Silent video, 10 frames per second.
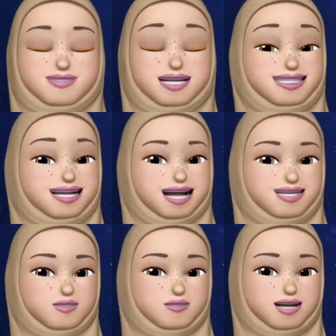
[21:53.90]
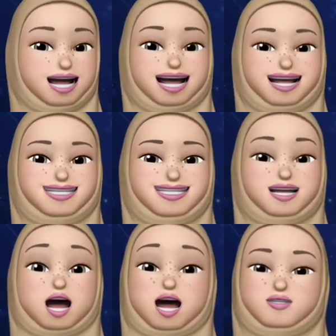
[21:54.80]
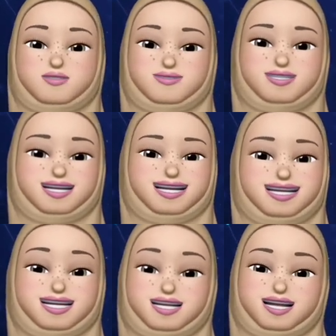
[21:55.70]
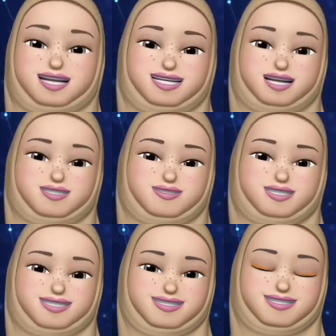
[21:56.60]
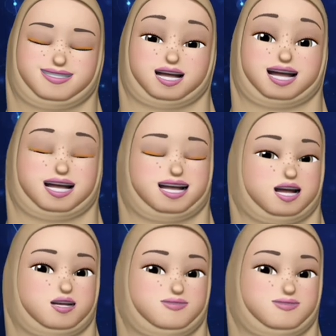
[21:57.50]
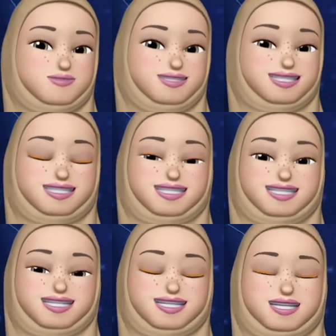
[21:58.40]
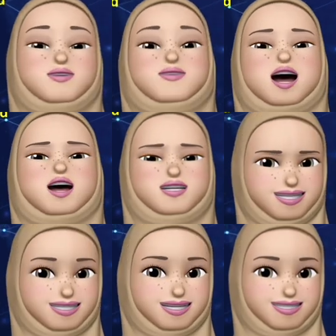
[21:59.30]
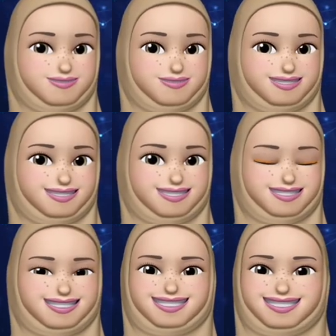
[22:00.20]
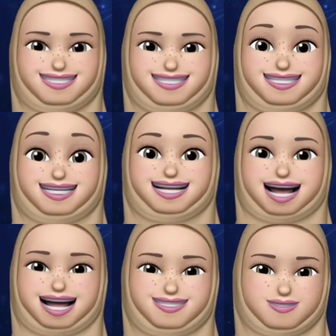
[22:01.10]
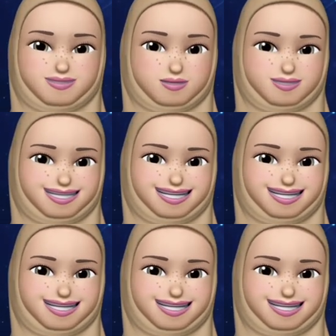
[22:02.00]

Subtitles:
Let's take a look in details what is weighted graph. So weighted graph actually is a directed graph, and it can also